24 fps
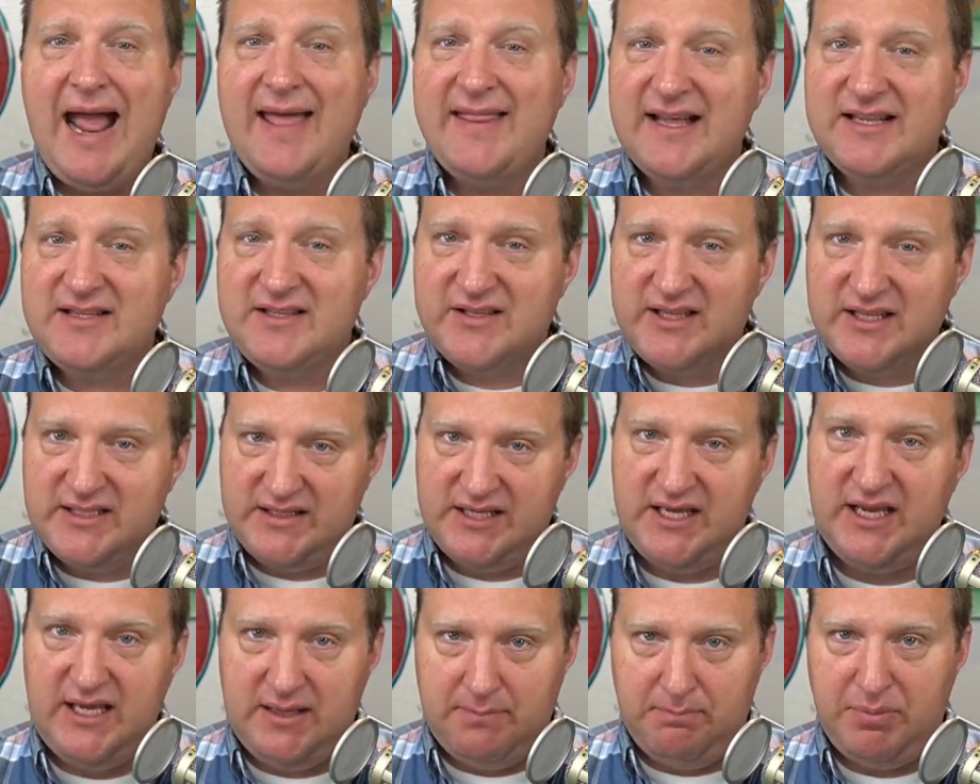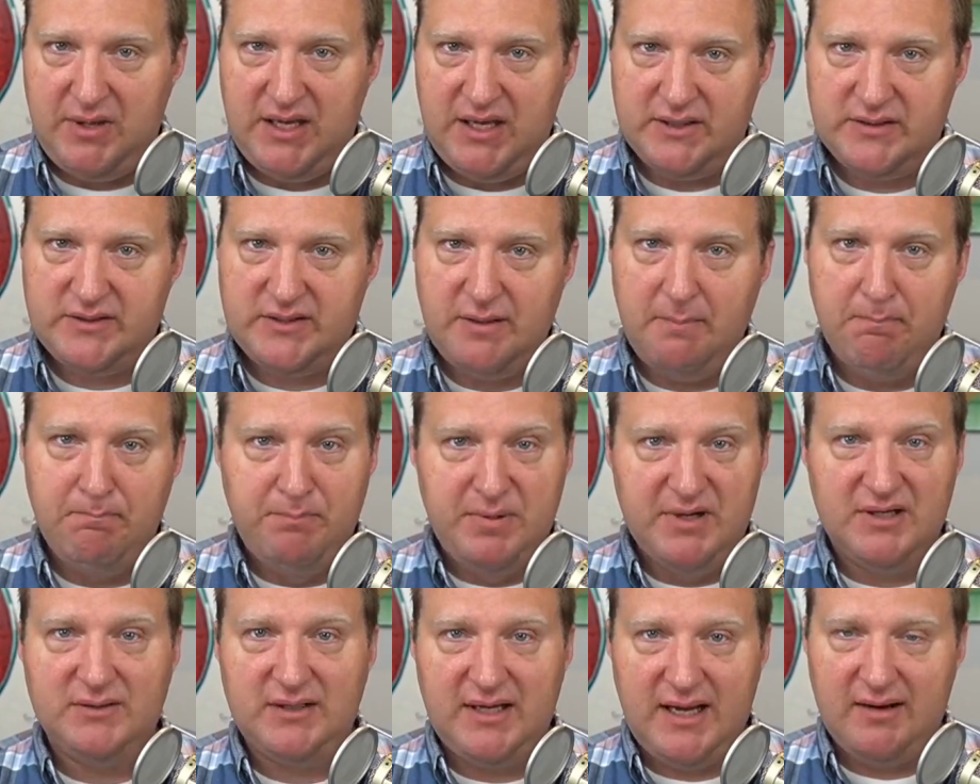And that's the team piece,
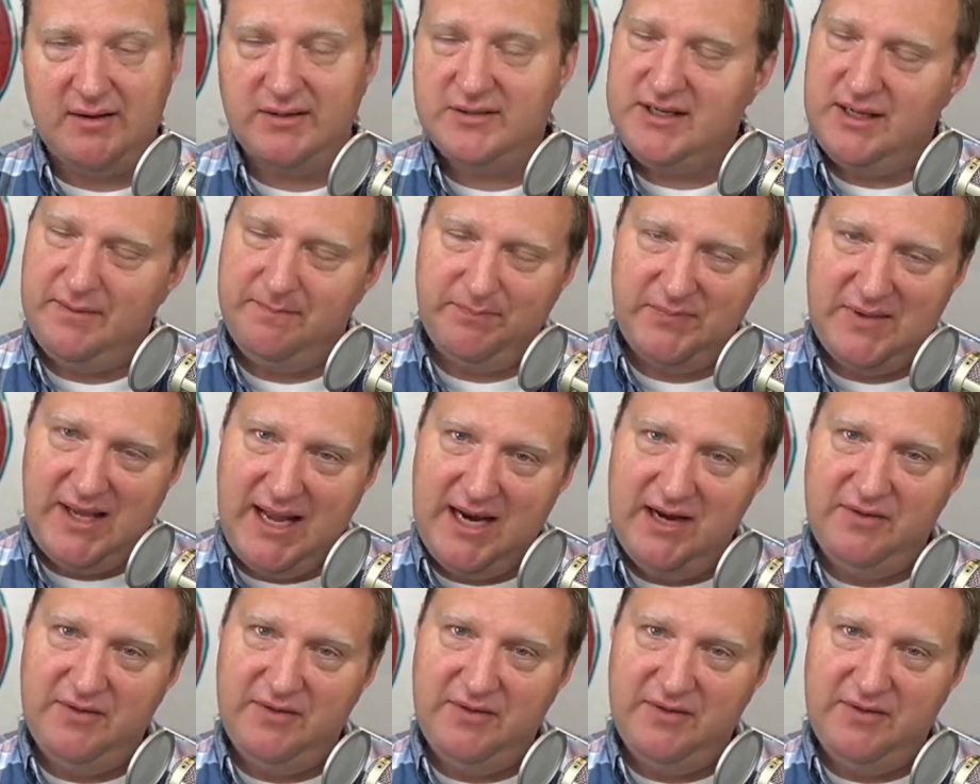building out a team.